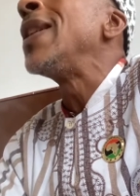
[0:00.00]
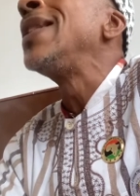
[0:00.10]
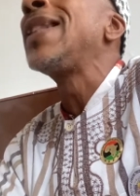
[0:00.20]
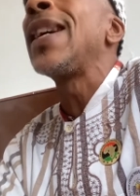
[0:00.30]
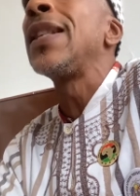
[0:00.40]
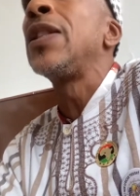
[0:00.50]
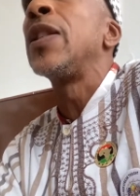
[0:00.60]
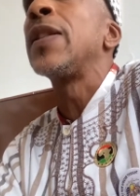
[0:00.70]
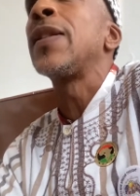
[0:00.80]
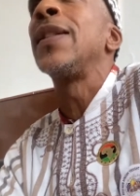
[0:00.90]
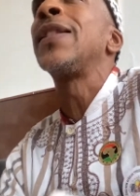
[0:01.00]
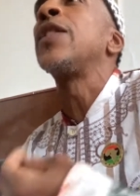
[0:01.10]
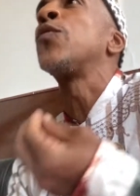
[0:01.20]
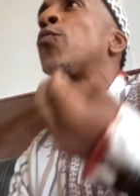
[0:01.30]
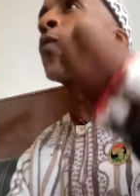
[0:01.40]
intelligence that
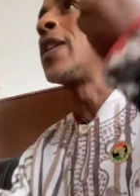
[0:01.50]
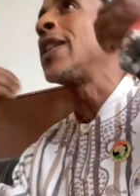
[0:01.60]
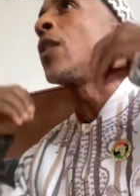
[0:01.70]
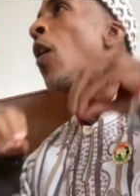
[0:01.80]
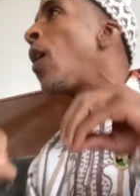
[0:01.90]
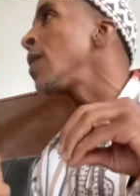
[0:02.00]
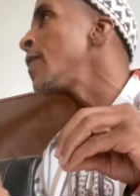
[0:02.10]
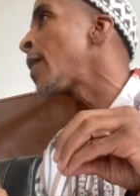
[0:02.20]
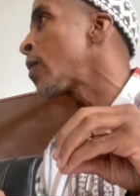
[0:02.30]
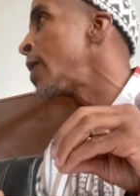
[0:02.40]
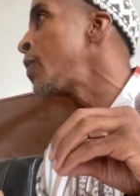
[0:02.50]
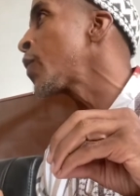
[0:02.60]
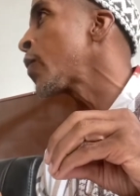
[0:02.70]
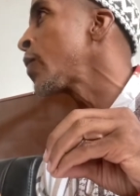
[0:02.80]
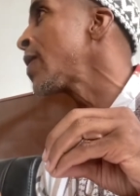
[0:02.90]
is running all of our
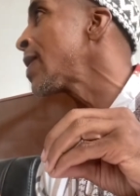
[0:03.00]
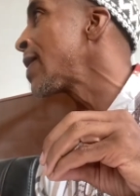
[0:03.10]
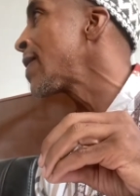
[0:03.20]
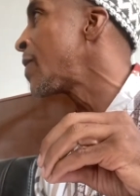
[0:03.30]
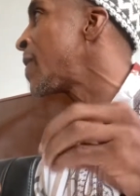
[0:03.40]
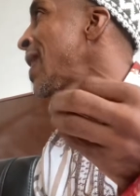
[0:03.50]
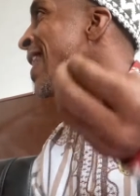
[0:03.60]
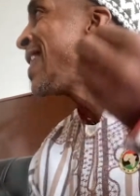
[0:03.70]
internal systems